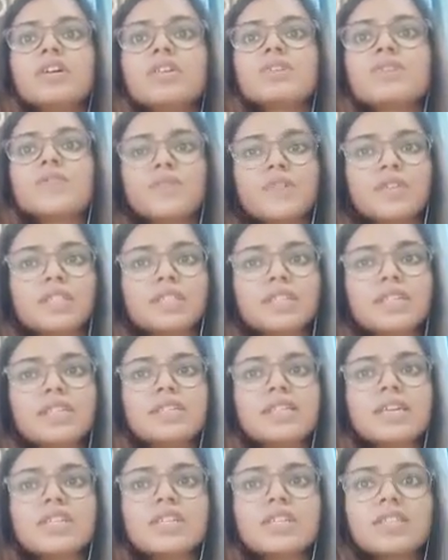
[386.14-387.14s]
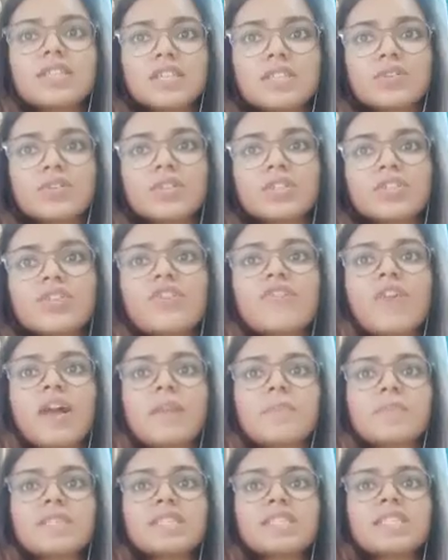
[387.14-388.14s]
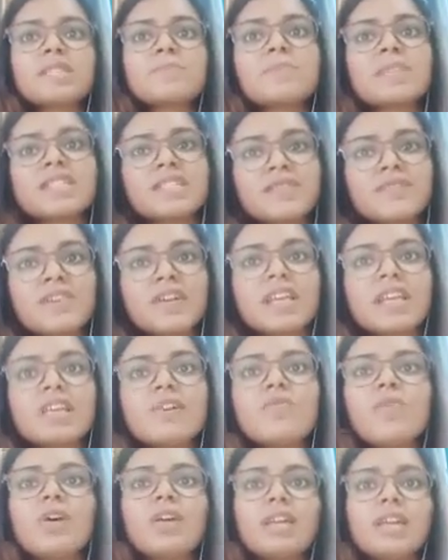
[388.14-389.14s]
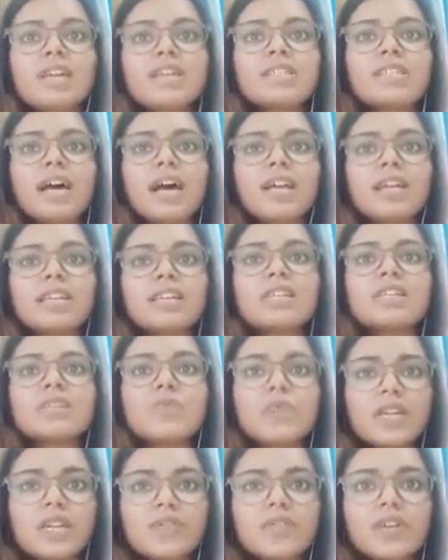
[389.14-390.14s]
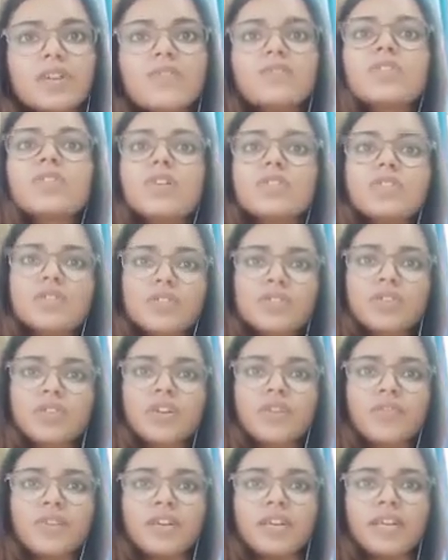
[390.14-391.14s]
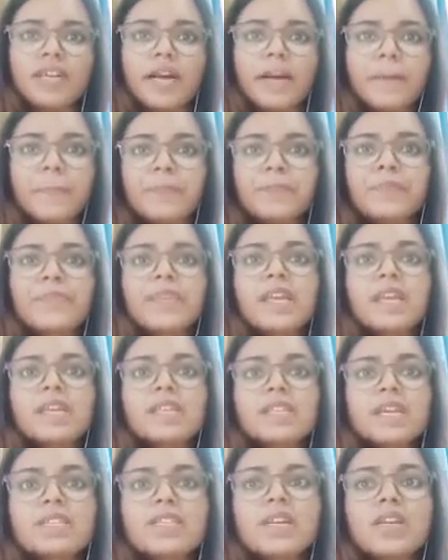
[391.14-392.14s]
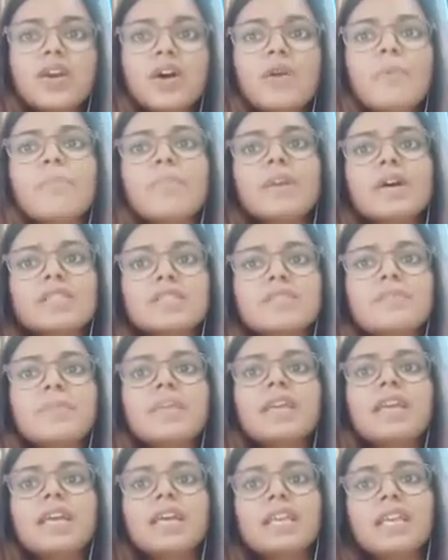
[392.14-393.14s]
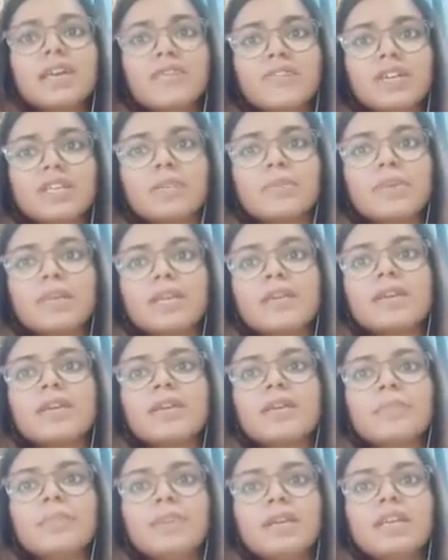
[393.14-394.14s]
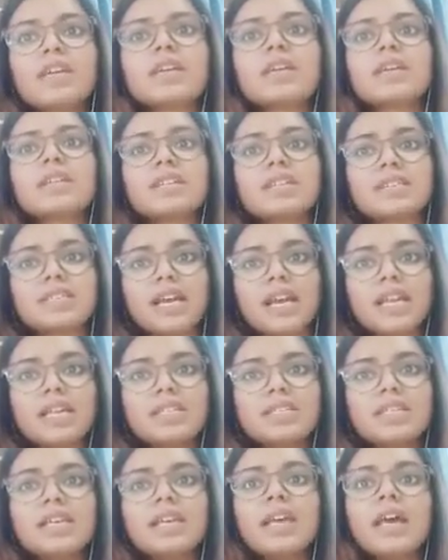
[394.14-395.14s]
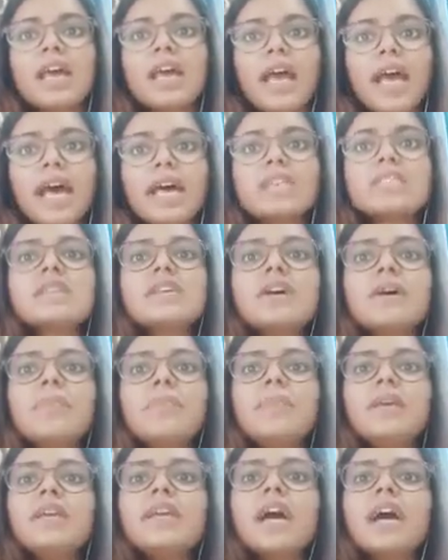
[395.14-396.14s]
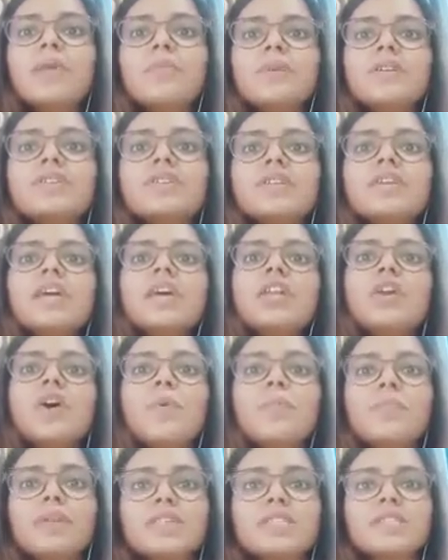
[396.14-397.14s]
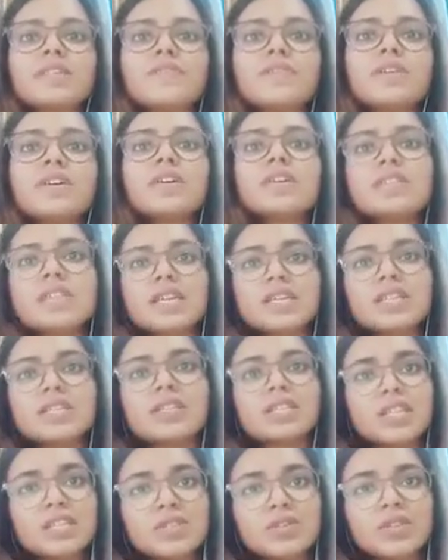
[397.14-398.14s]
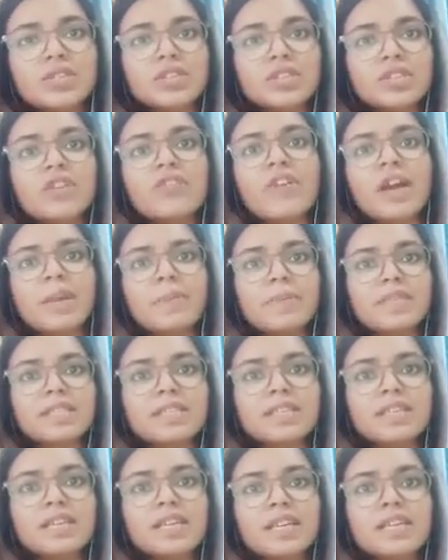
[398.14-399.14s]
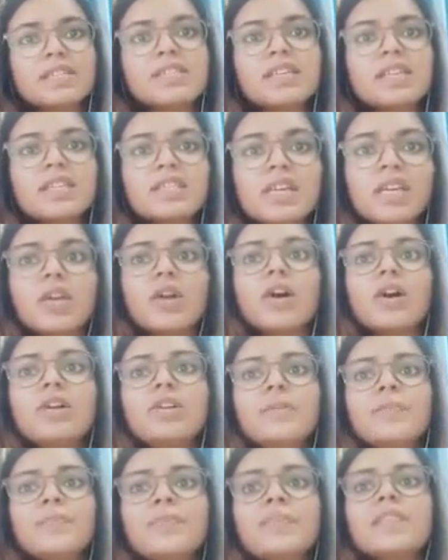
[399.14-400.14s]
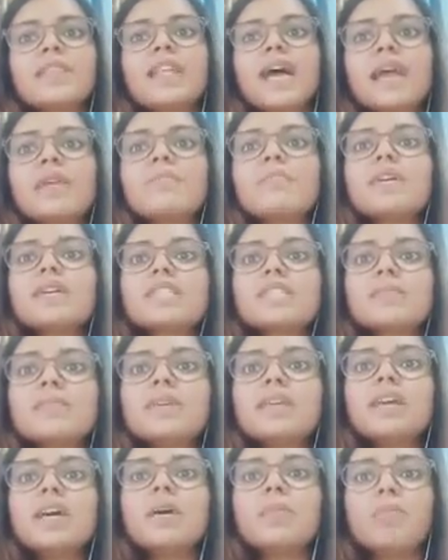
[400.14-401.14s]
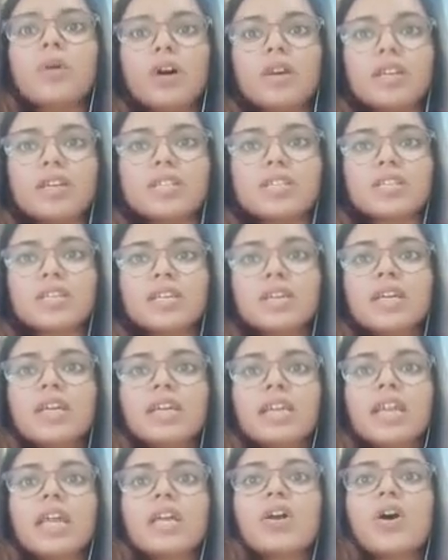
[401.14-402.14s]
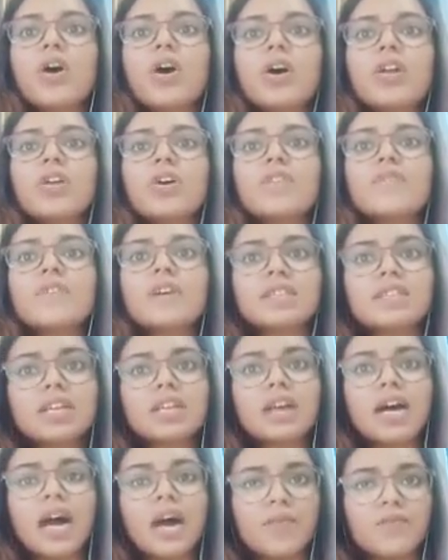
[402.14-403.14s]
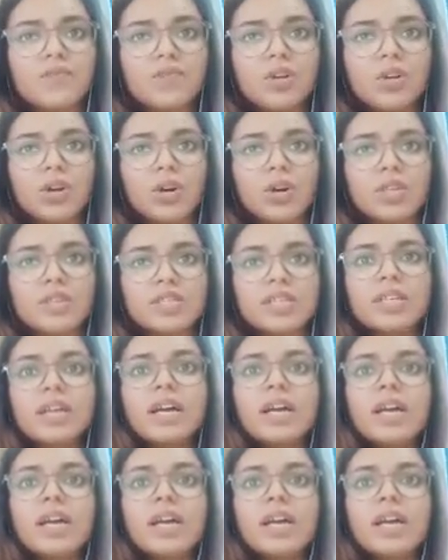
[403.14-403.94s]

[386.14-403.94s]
So further, section 303 of IPC specifically violates article 21 of the Constitution of India. Such a law must be inevitably be criticized as being arbitrary and oppressive. Section 303 of IPC is such a law that must be abolished, like all of other harmful laws.